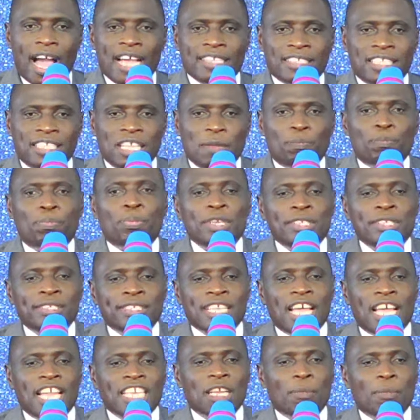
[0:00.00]
the
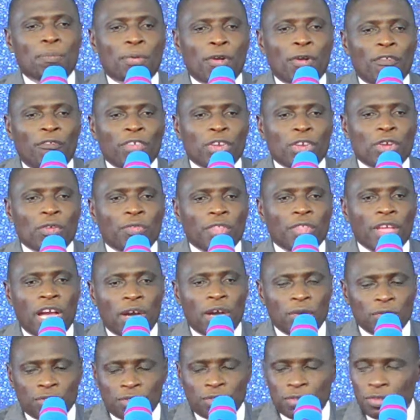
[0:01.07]
priest and the prophet of the
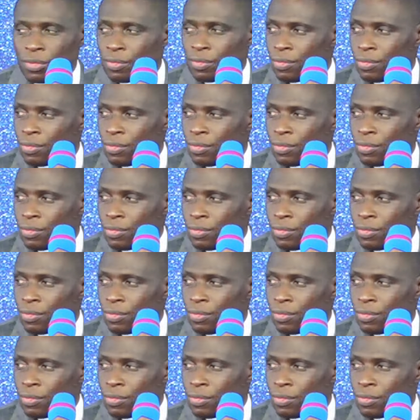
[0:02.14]
house